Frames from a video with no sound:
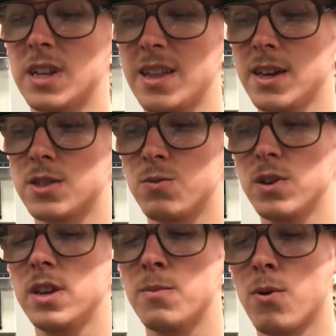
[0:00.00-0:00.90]
And I think it's
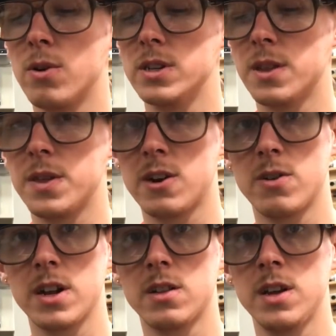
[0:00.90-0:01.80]
really important to think
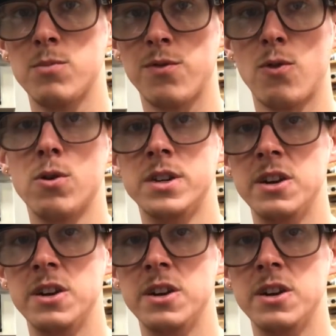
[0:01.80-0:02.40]
critically before,